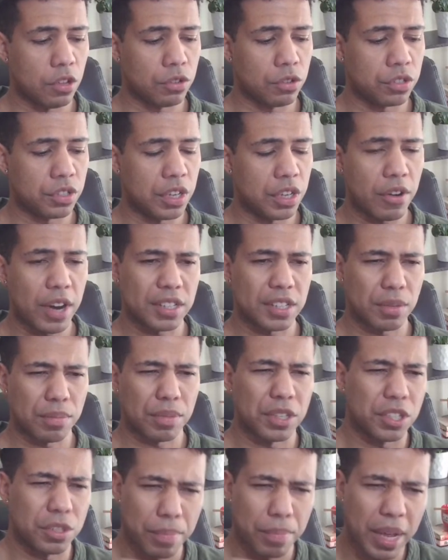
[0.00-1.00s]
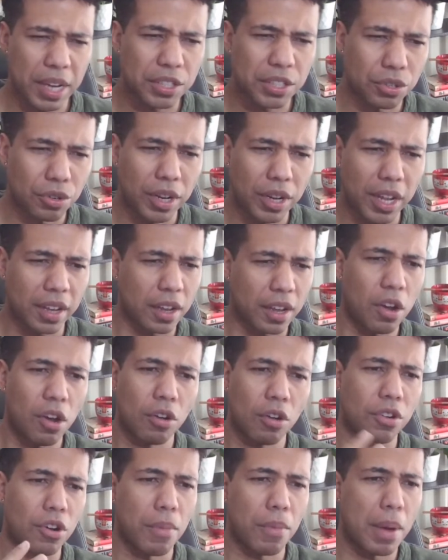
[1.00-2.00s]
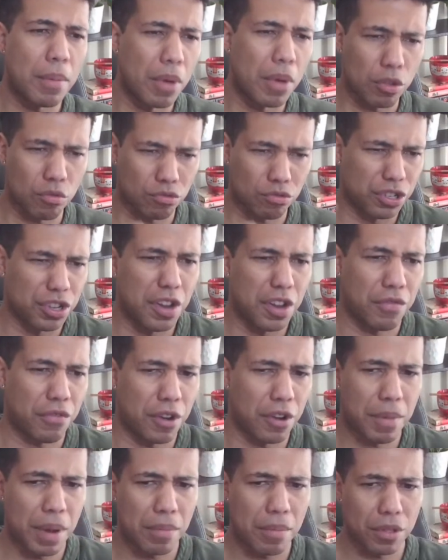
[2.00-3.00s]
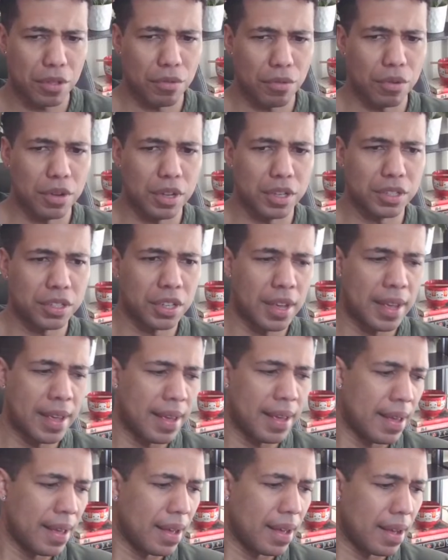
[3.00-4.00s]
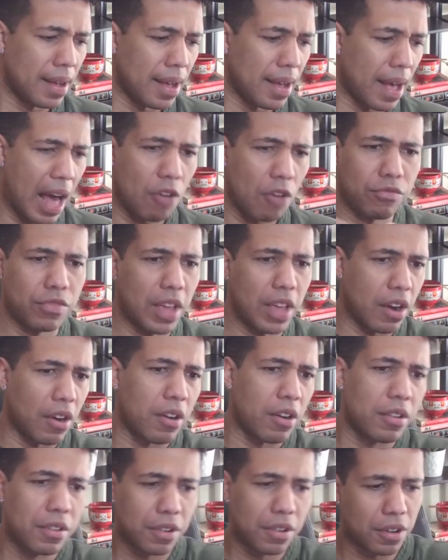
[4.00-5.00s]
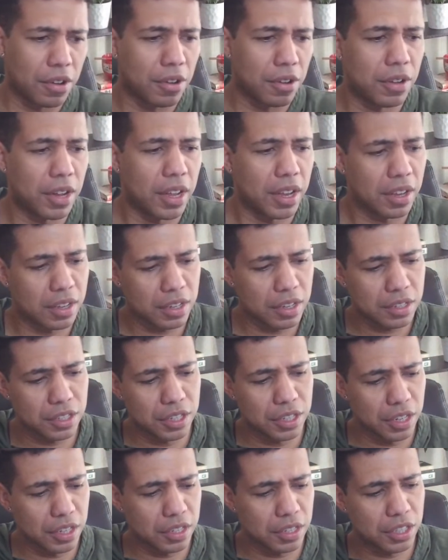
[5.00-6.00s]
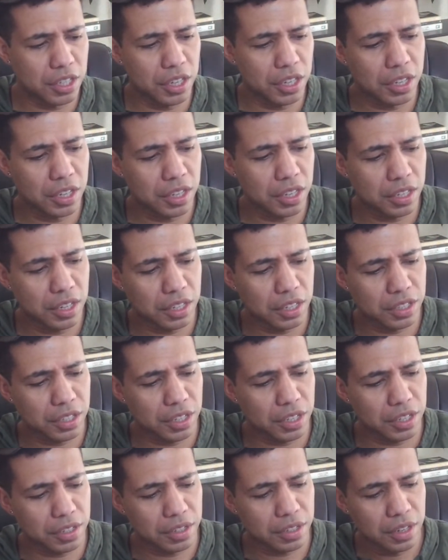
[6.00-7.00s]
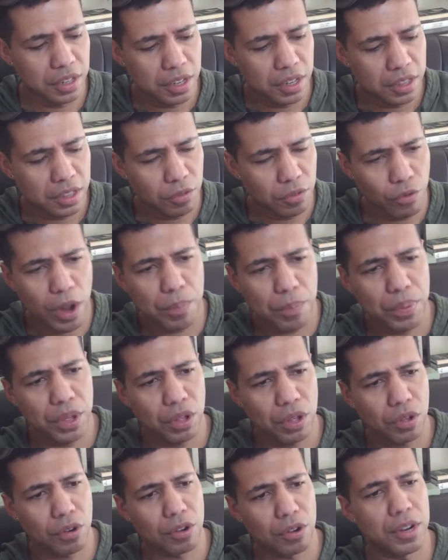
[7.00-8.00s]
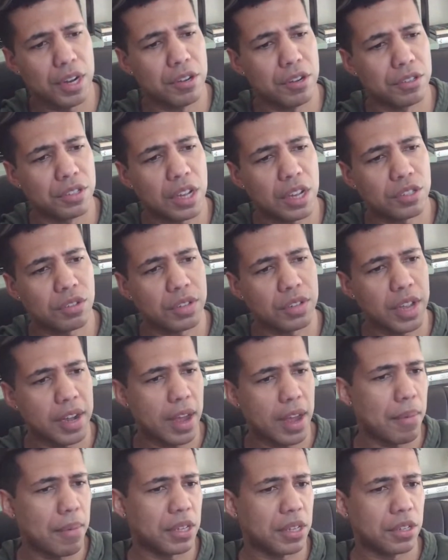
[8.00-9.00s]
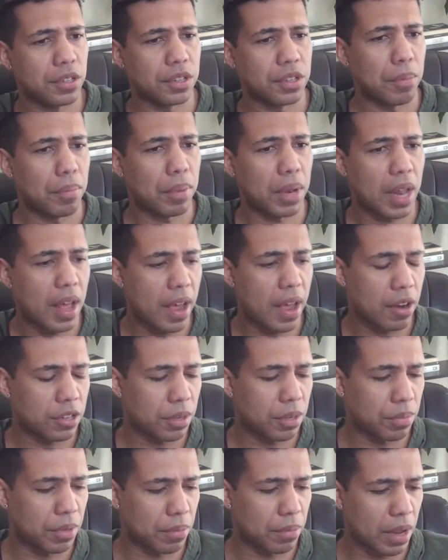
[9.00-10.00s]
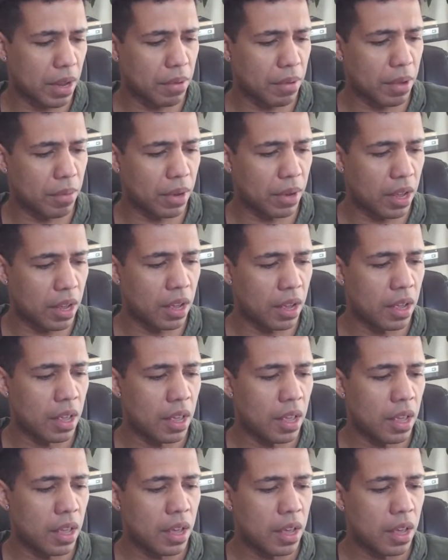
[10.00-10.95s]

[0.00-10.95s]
you see her as something special, like, oh no, my mother was different. My mother was out there, like she doesn't the red pill or intersectional dynamics doesn't apply or something, blah blah blah.